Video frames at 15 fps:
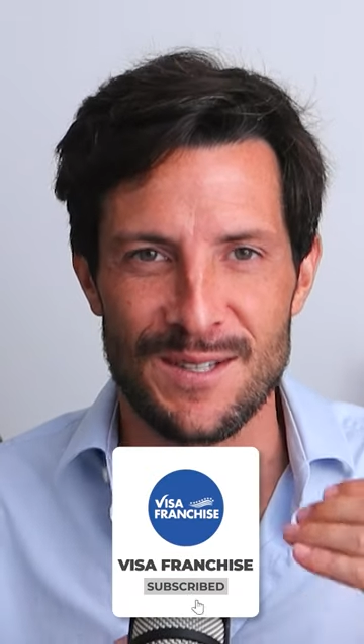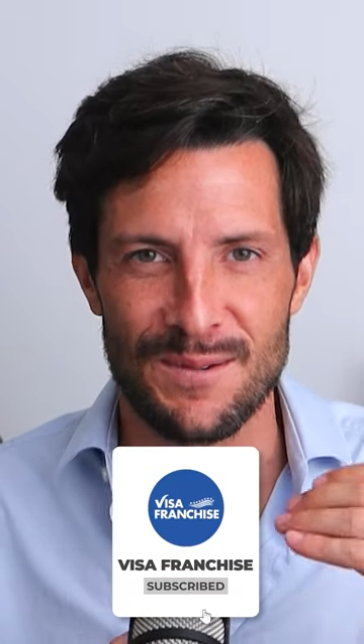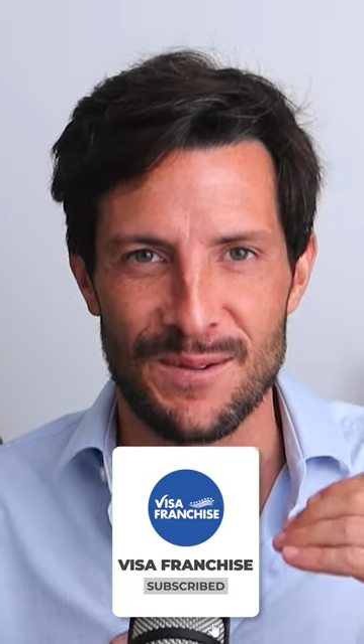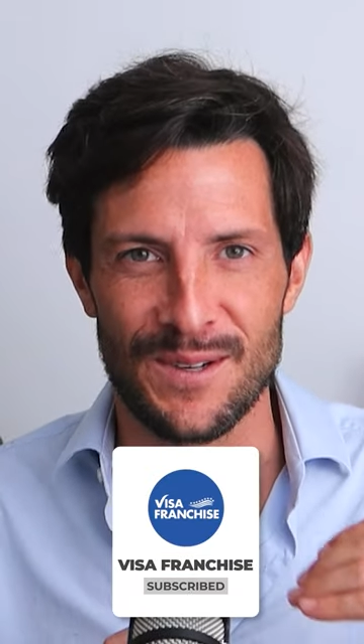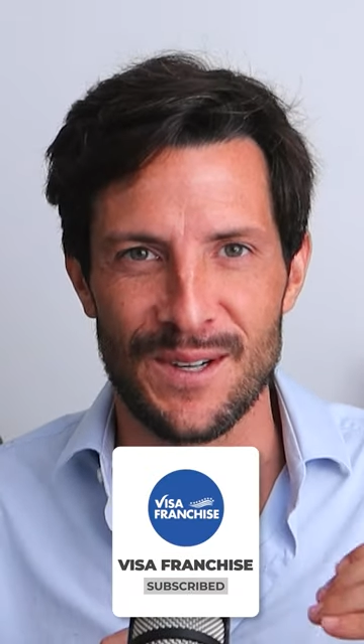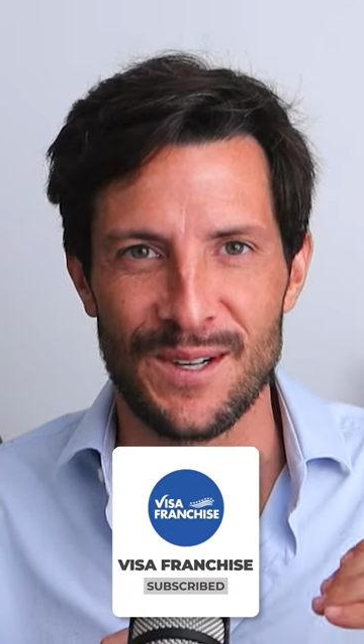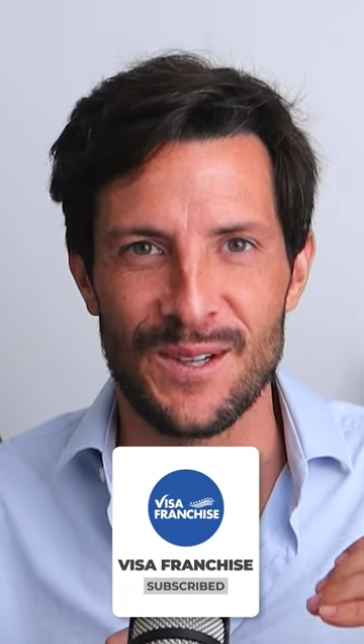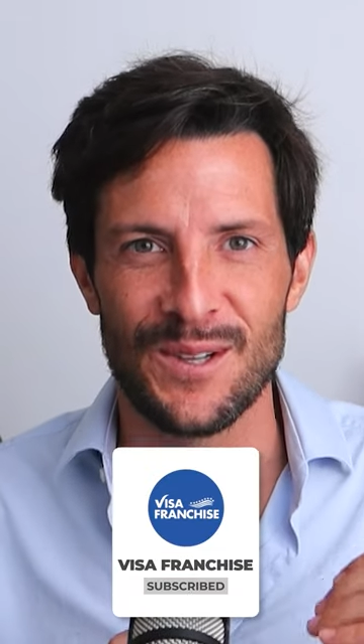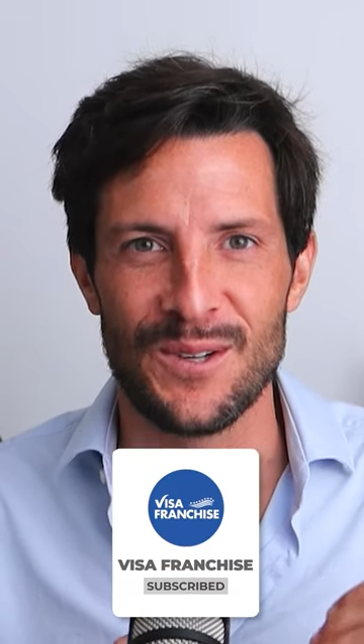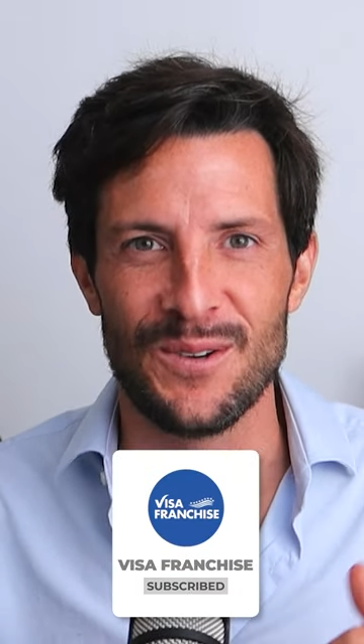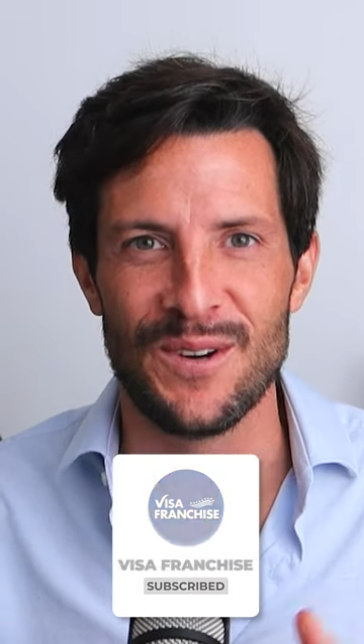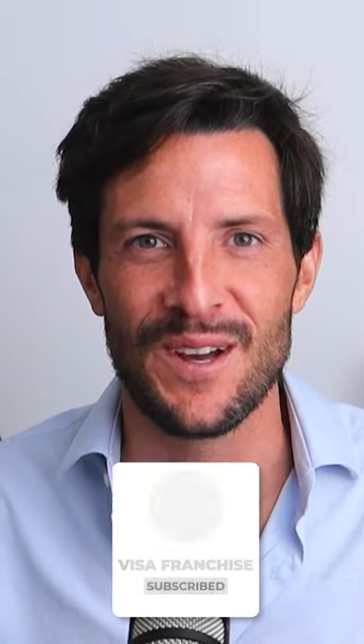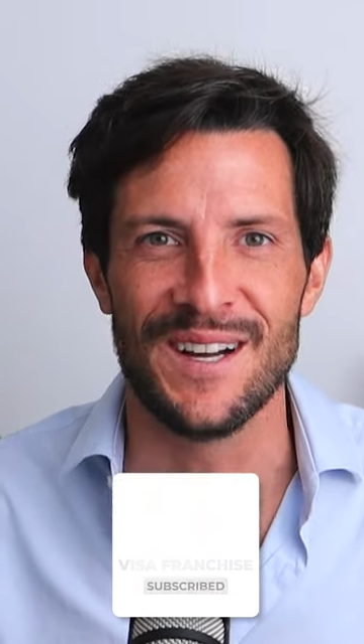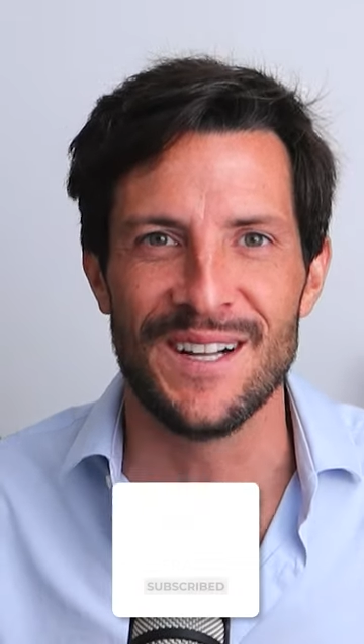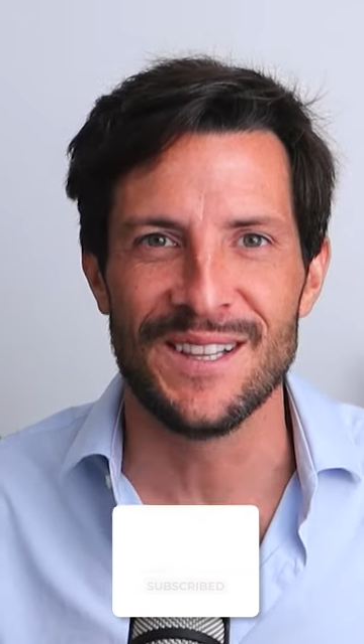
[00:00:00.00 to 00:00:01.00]
and we'll
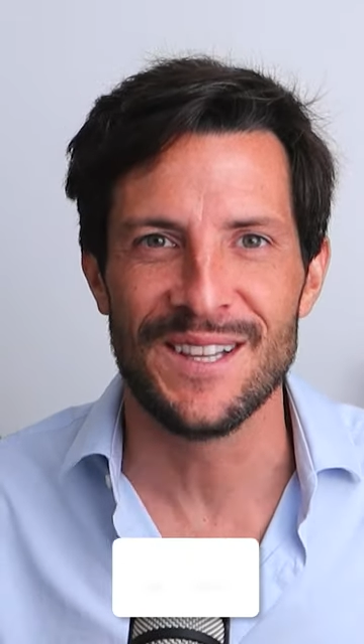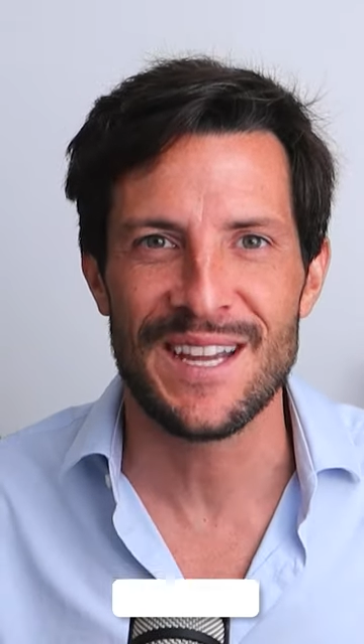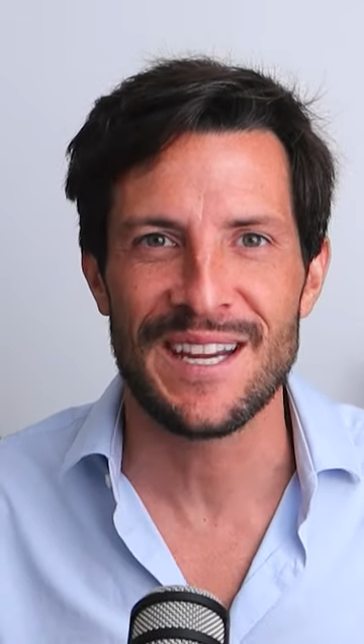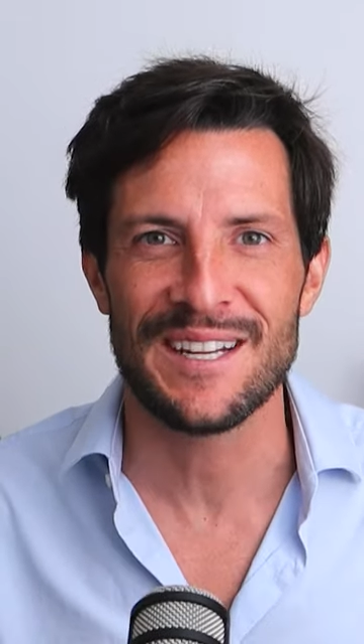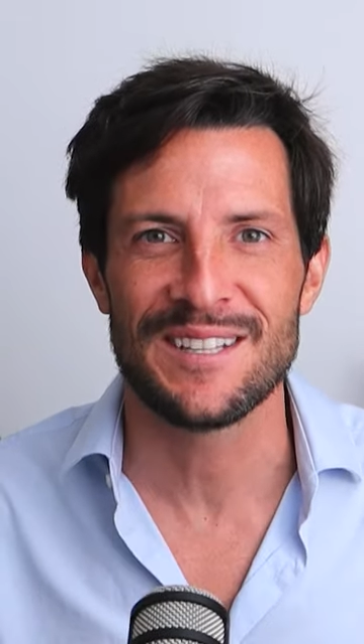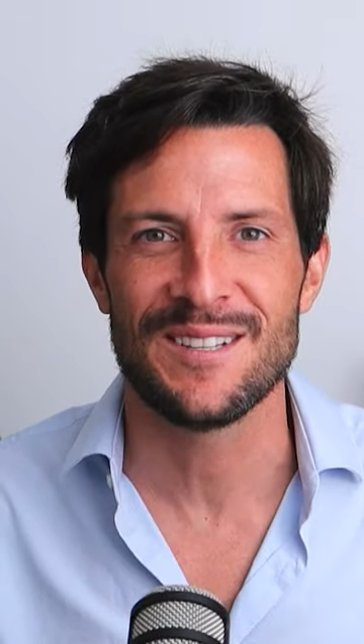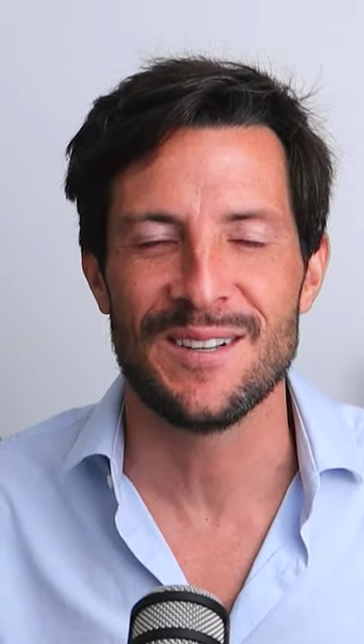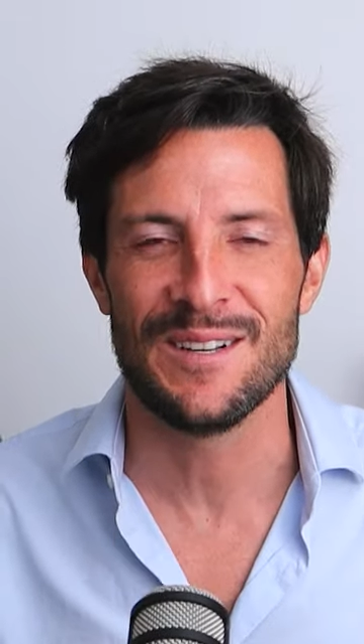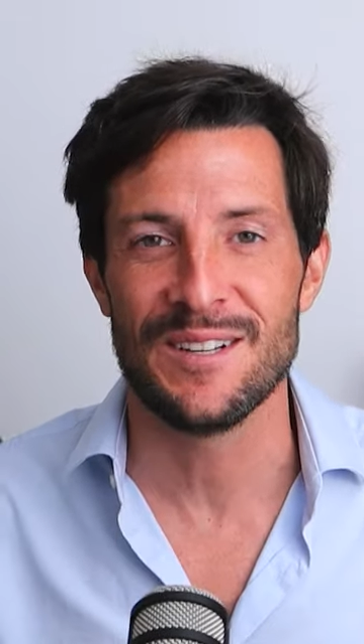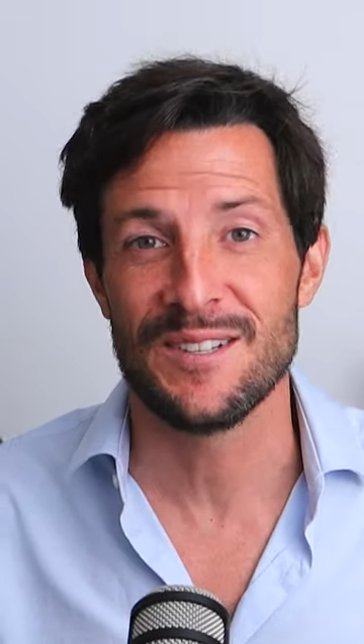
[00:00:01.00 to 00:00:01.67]
include a link to